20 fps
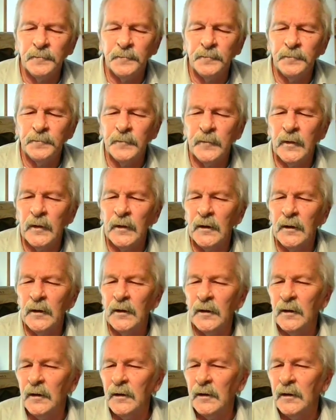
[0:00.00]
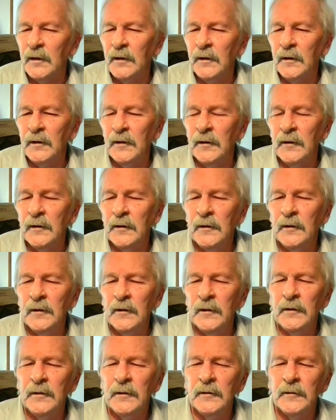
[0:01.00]

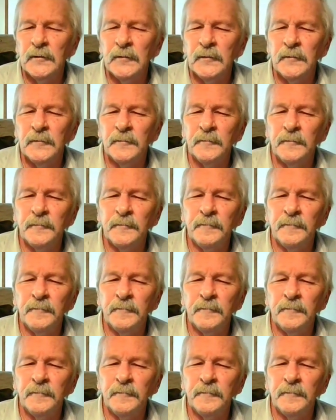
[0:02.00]
Nothing is said.